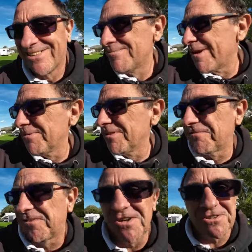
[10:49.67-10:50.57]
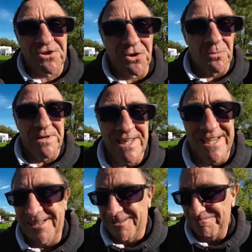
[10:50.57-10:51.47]
do you remember the first cut we
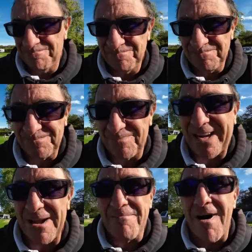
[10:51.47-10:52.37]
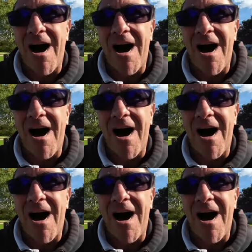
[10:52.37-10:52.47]
did back in